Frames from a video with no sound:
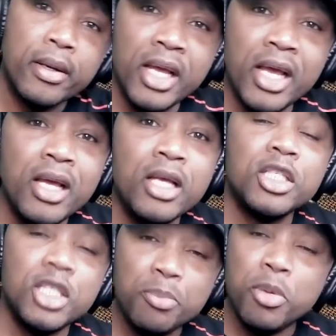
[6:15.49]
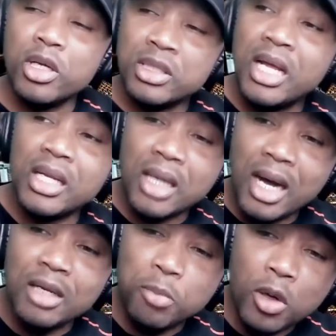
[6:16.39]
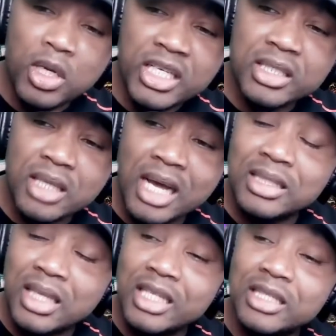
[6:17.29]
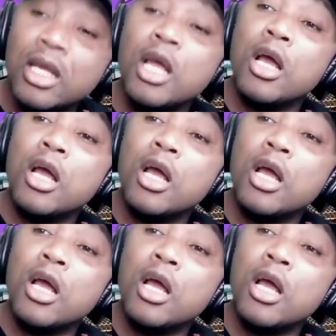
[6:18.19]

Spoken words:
Yeah. She personally called the police and say, listen,